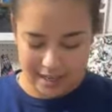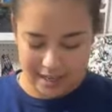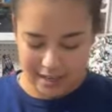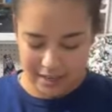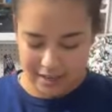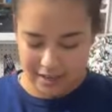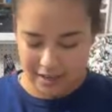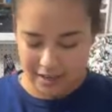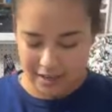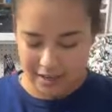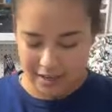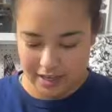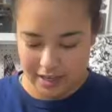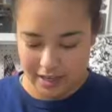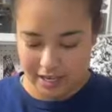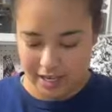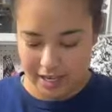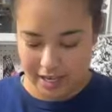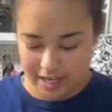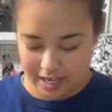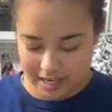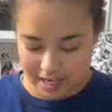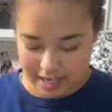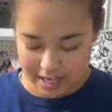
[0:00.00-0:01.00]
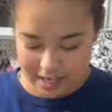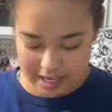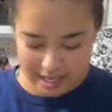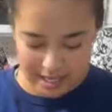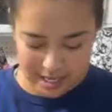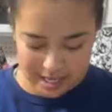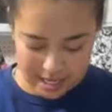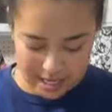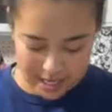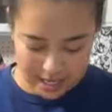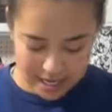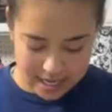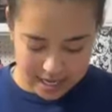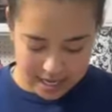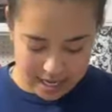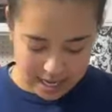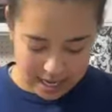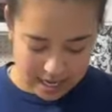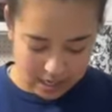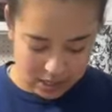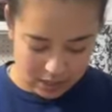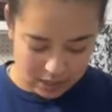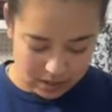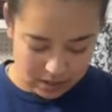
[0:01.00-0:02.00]
Good, good, good.
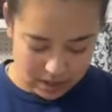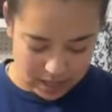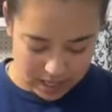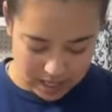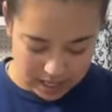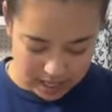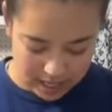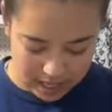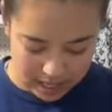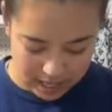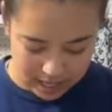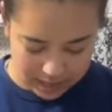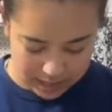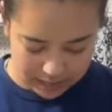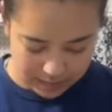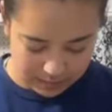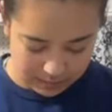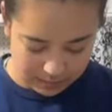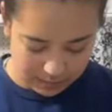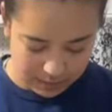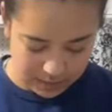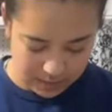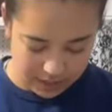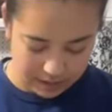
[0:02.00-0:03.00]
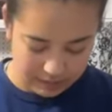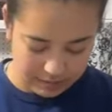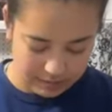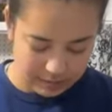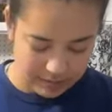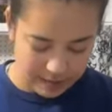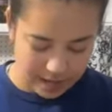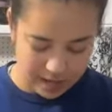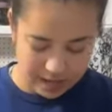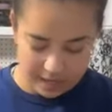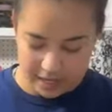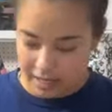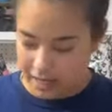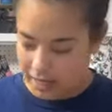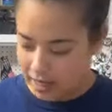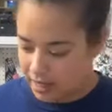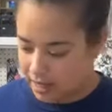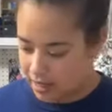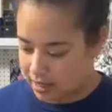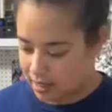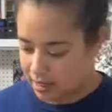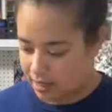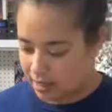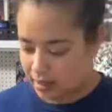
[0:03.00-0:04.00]
I do think it is pretty fun
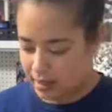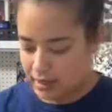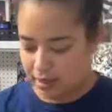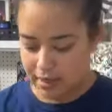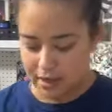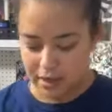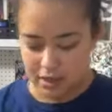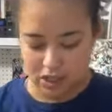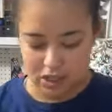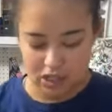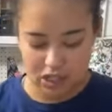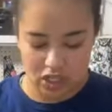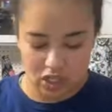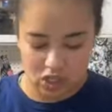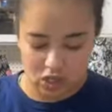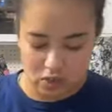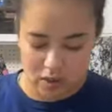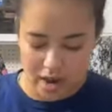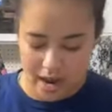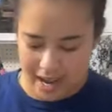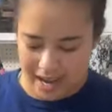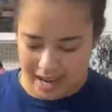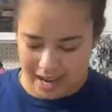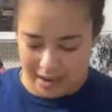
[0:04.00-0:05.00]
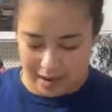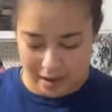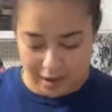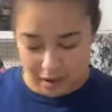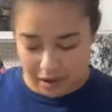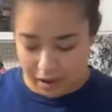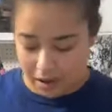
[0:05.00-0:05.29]
to try it